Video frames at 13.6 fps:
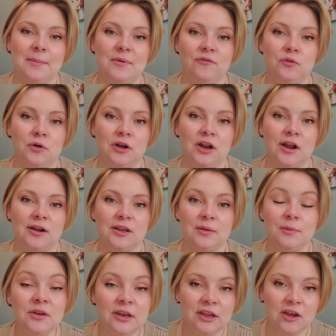for our
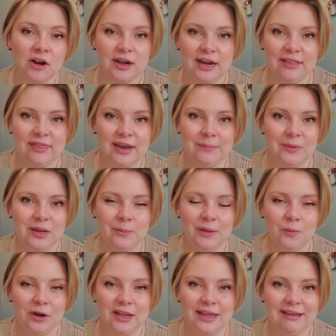community garden that I'm going to be
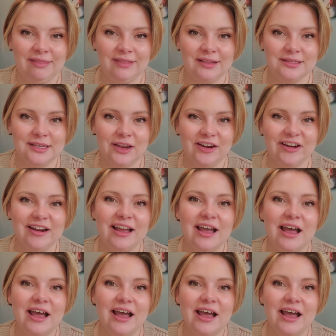working in this year.